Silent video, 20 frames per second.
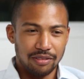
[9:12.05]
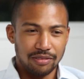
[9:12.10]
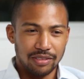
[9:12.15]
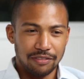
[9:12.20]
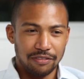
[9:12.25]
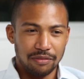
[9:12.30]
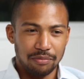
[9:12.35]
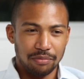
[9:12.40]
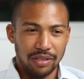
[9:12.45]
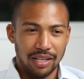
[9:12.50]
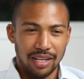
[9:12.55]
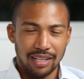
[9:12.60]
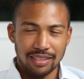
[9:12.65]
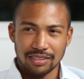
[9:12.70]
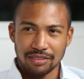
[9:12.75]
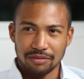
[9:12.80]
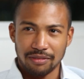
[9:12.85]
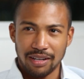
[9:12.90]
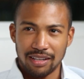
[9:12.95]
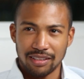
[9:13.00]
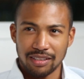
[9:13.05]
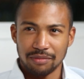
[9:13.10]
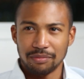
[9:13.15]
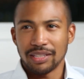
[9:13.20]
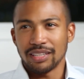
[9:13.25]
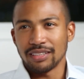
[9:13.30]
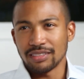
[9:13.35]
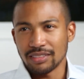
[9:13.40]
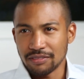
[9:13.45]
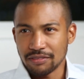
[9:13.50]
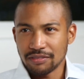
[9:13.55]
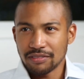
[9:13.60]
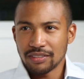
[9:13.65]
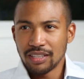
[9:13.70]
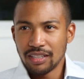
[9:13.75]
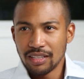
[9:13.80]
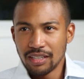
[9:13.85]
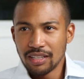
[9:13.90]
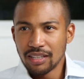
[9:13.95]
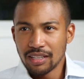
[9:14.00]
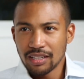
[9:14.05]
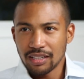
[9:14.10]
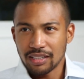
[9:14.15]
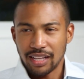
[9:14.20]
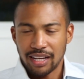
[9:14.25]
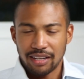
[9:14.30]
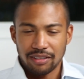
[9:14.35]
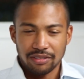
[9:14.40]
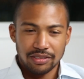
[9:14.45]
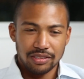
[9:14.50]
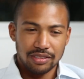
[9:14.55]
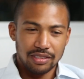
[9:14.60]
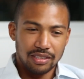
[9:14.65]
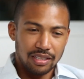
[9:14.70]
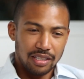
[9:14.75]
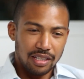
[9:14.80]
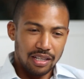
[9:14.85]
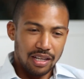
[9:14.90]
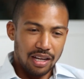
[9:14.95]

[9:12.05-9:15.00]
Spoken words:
different plots around it because of Klaus.